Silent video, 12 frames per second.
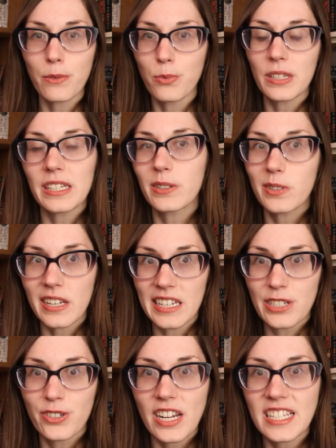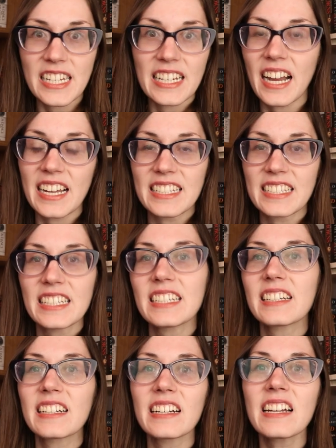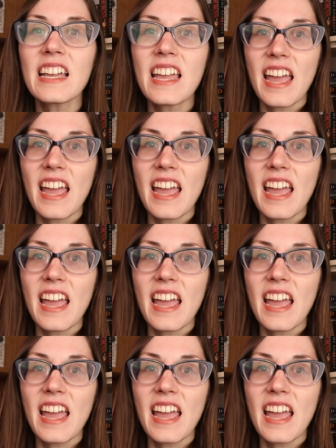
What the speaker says: a really interesting idea.